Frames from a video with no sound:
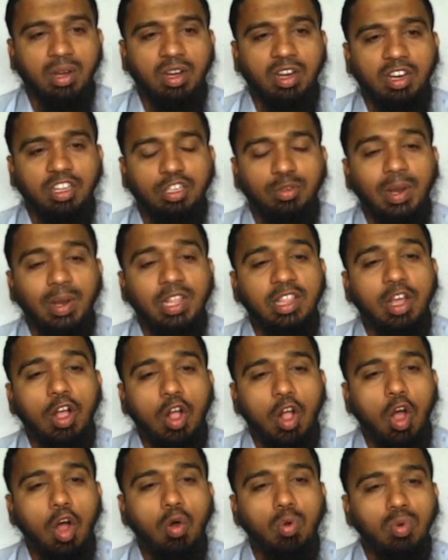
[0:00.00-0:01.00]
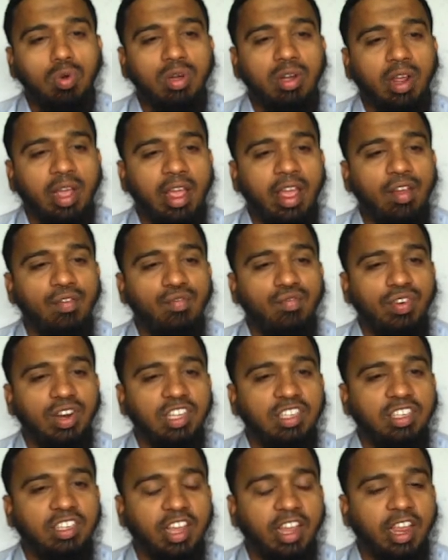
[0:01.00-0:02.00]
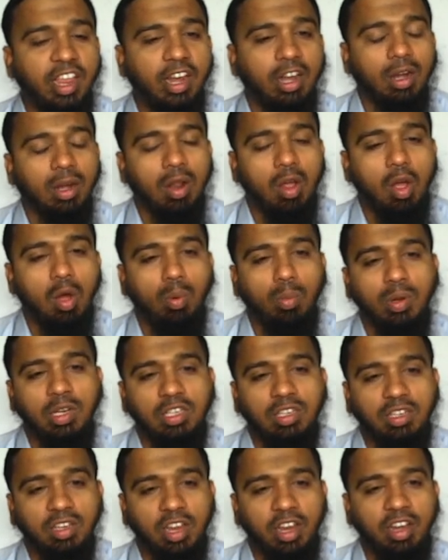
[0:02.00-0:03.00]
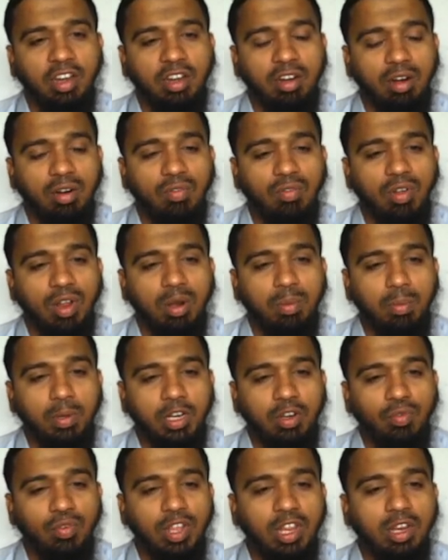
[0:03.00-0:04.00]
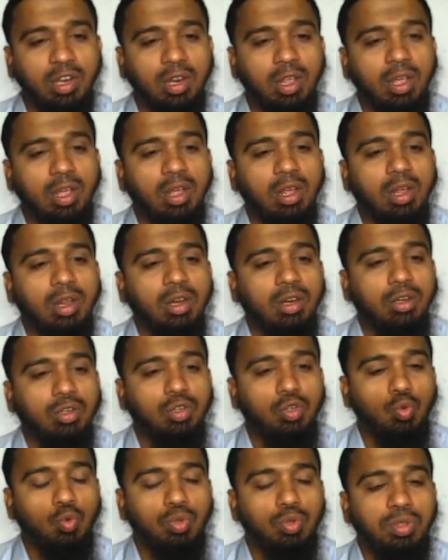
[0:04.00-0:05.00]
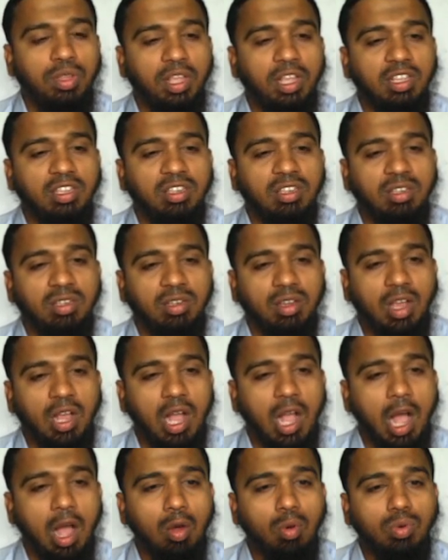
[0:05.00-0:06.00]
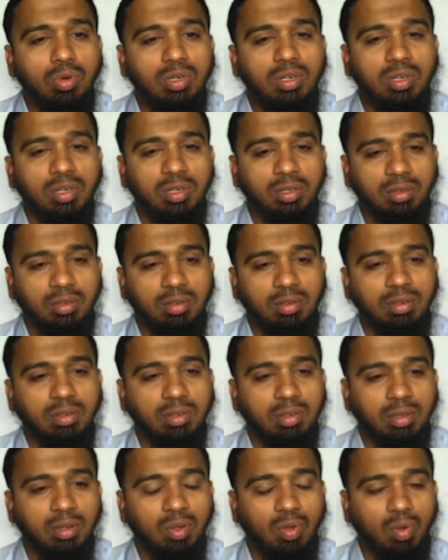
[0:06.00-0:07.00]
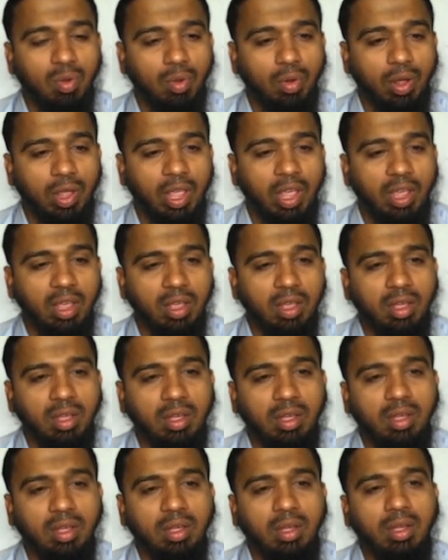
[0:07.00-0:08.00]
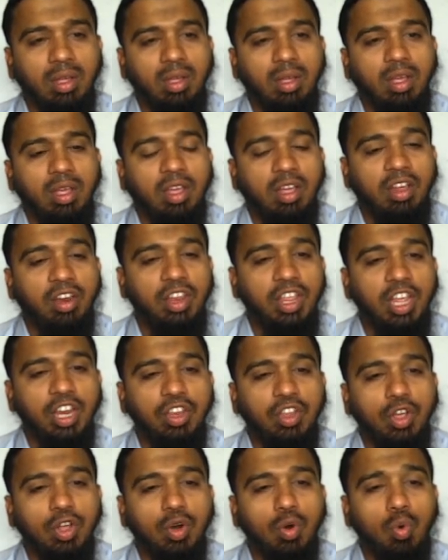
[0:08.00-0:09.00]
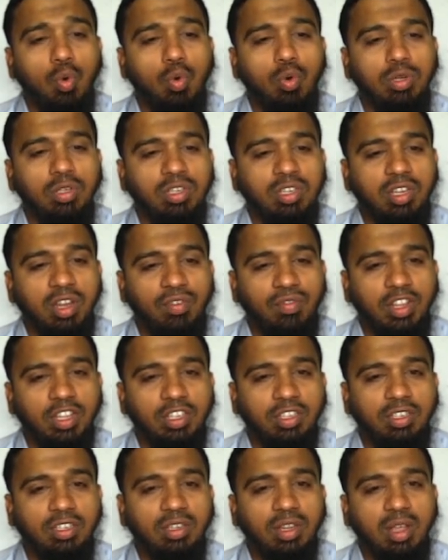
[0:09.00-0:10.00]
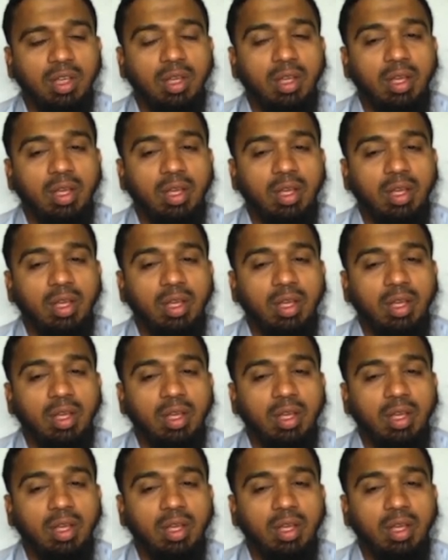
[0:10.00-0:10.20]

display the count every second, how much interval between two things count. Okay, create your own service.